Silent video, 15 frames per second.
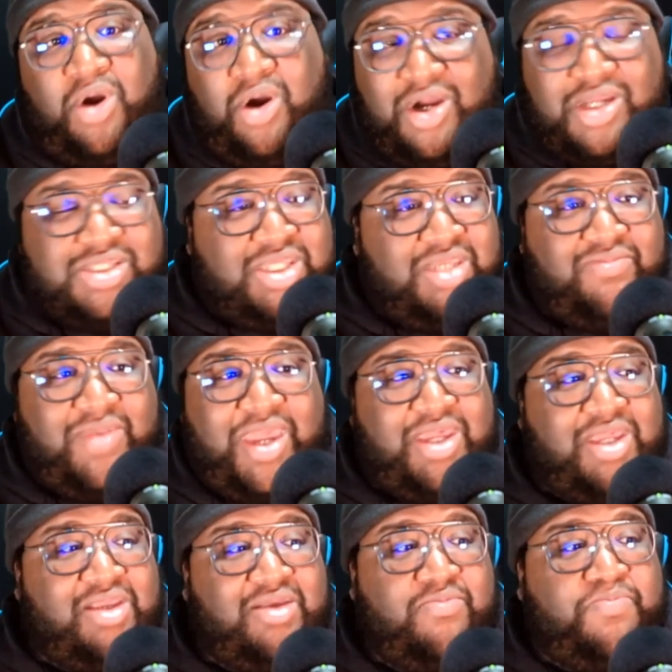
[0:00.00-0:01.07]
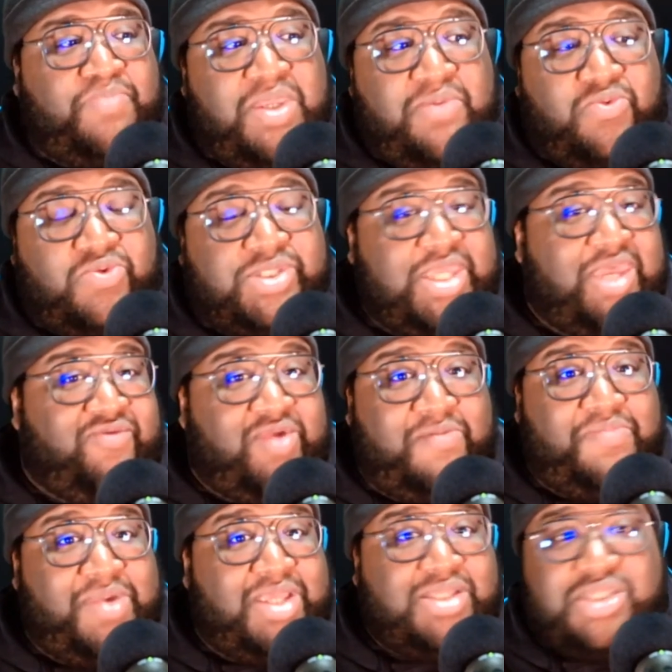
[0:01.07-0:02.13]
It seemed like people save their
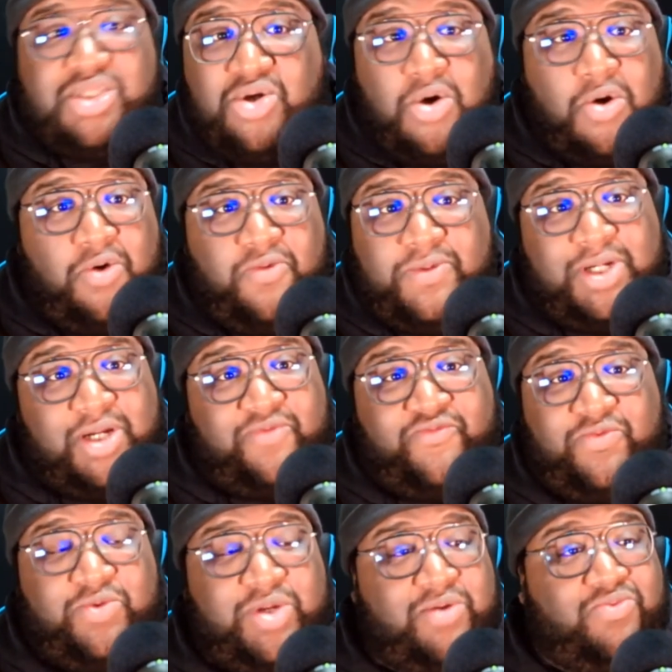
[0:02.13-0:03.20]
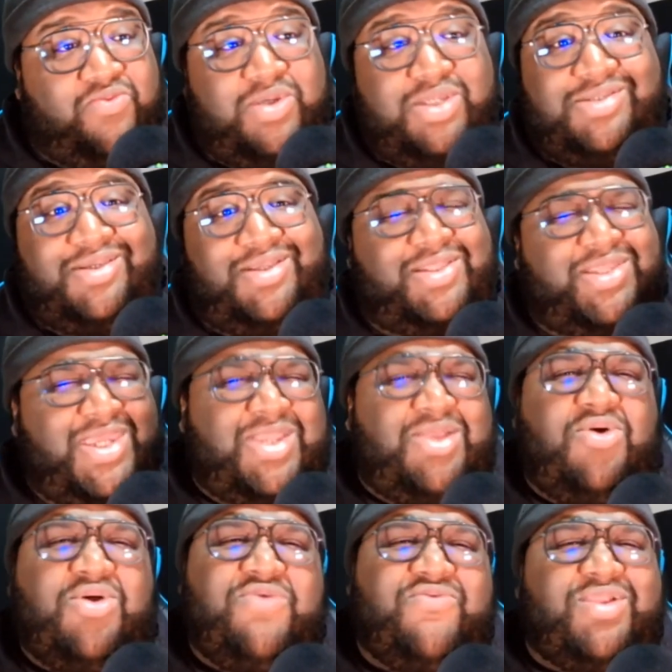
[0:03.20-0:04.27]
best to go over there for whatever reason. And then don't
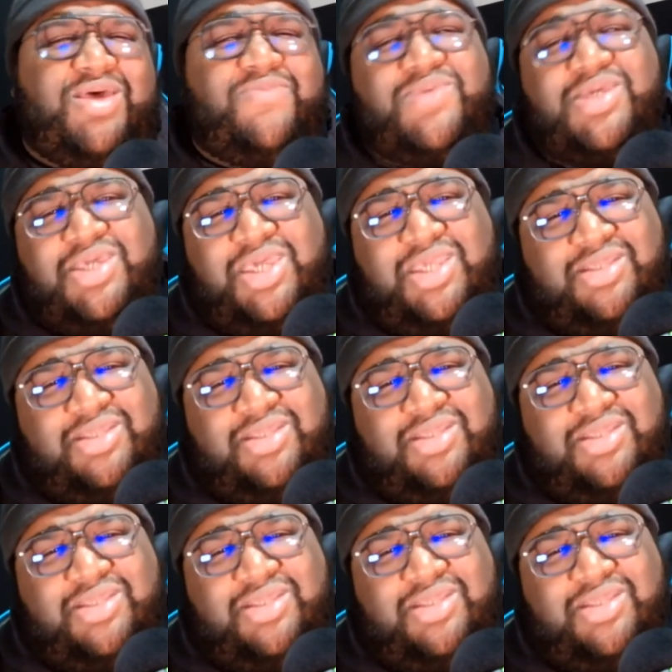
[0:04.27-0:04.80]
even let me get.